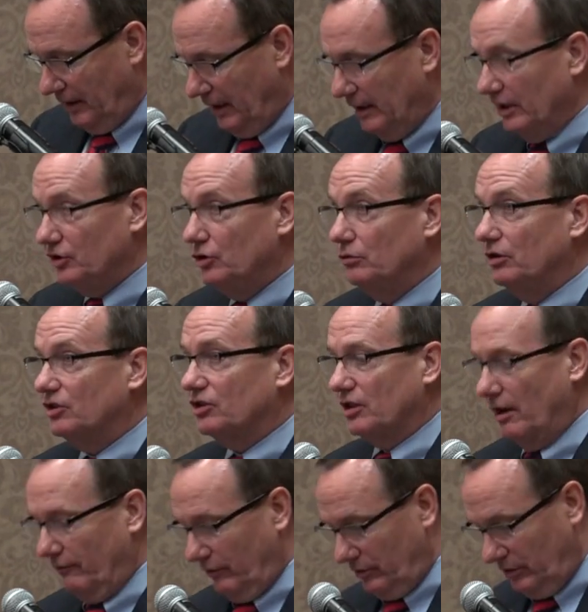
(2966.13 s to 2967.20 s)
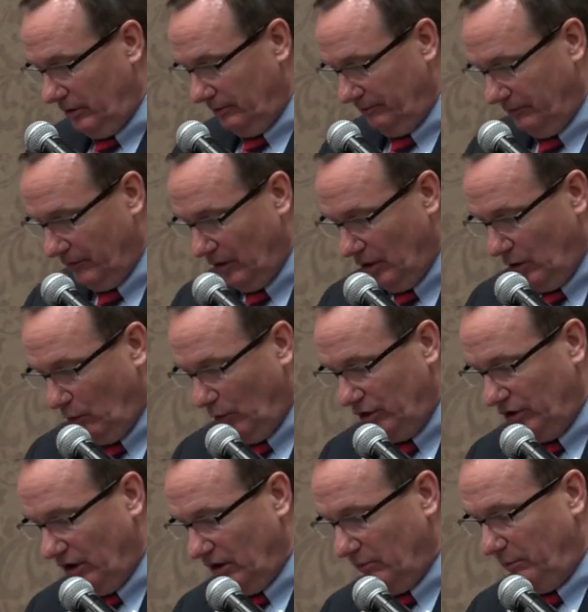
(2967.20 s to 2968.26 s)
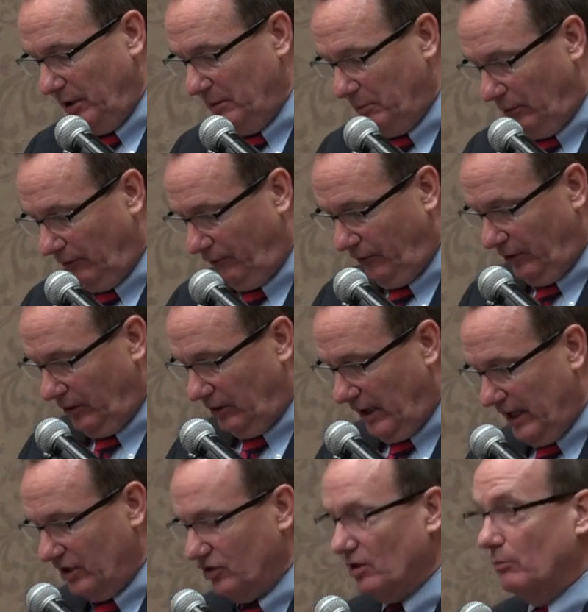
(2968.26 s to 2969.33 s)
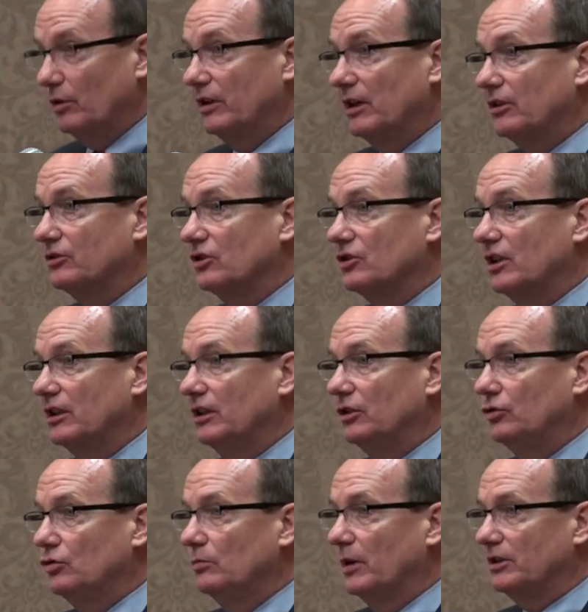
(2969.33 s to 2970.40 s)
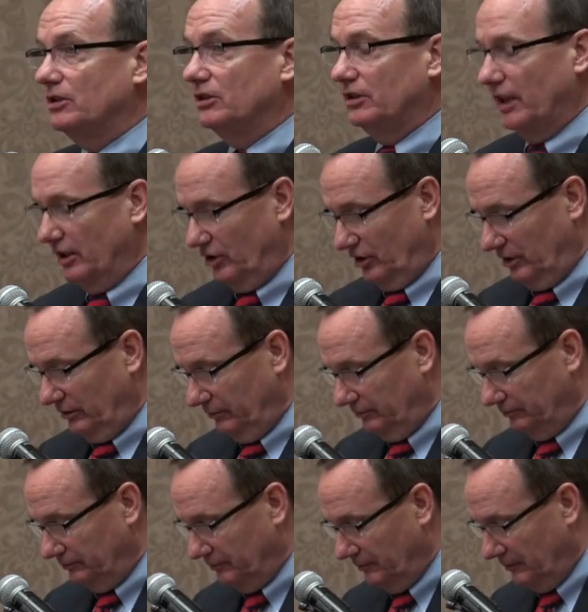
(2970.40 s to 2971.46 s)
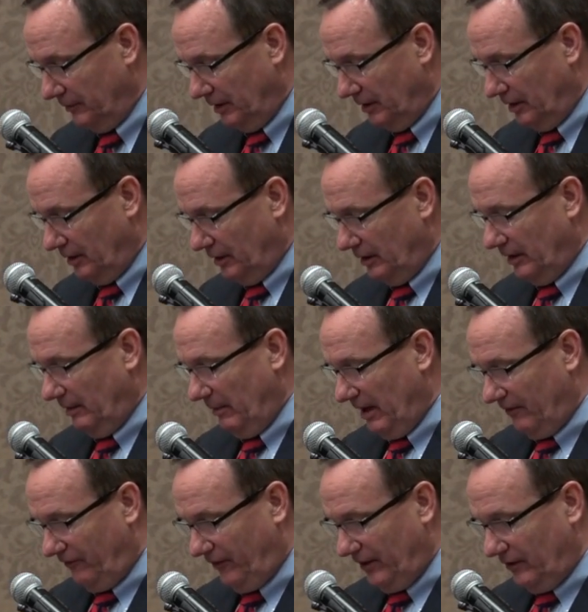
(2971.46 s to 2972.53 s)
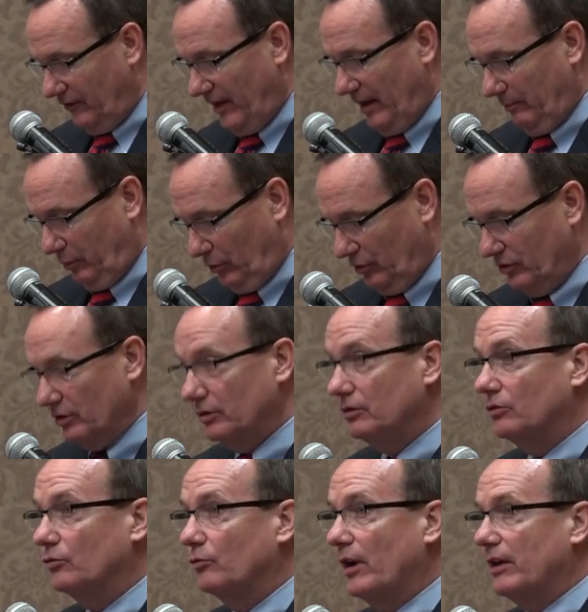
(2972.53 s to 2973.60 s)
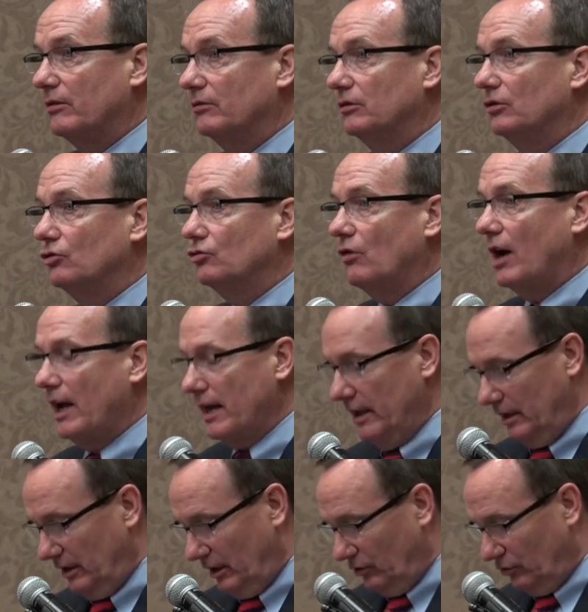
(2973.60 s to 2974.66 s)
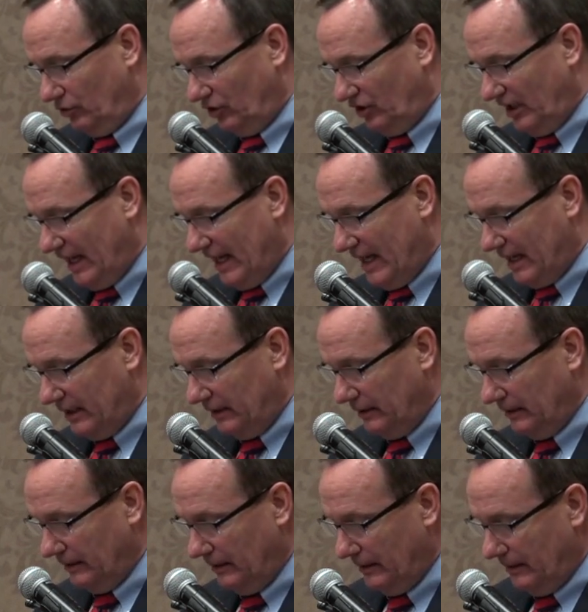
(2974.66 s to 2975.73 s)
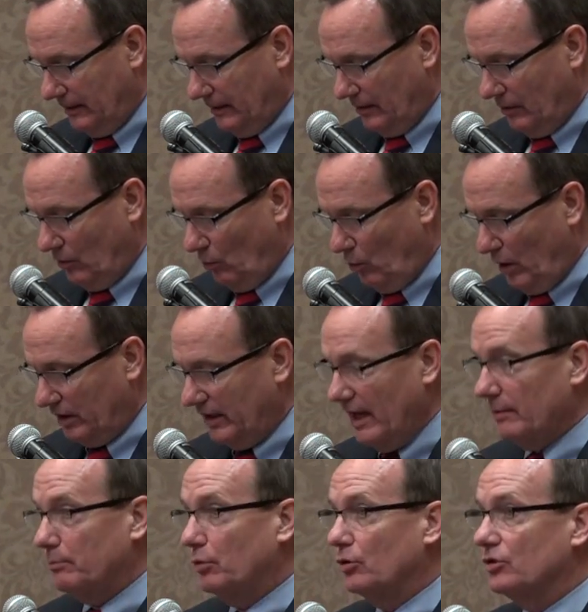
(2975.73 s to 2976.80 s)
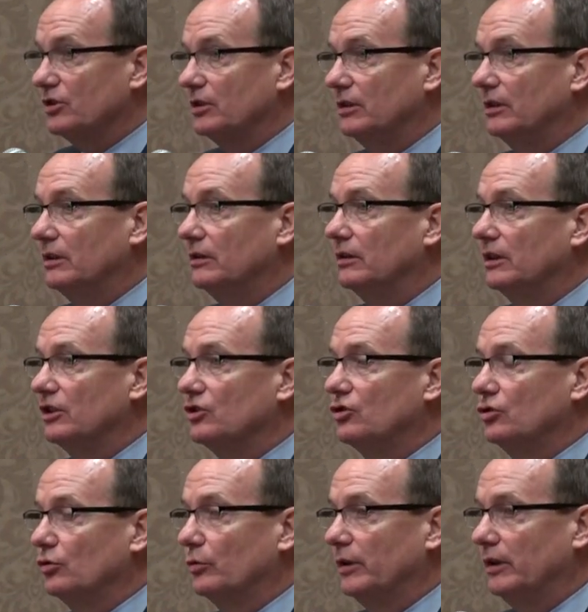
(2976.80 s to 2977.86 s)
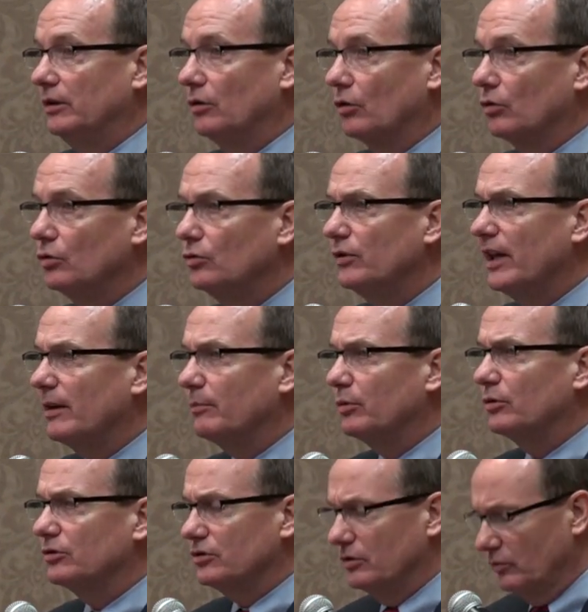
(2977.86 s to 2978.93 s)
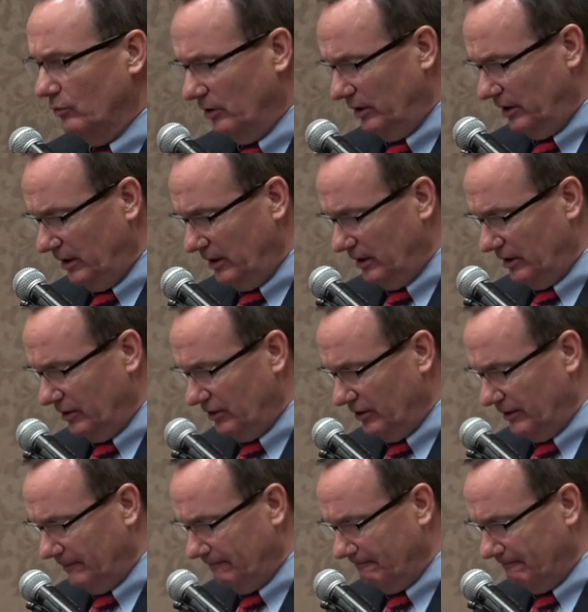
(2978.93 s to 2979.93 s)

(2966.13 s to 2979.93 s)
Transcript: And as you discovered, when young people feel like someone else is getting too much attention, they make fun of that person rather than try and understand what that person is doing or who that person really is.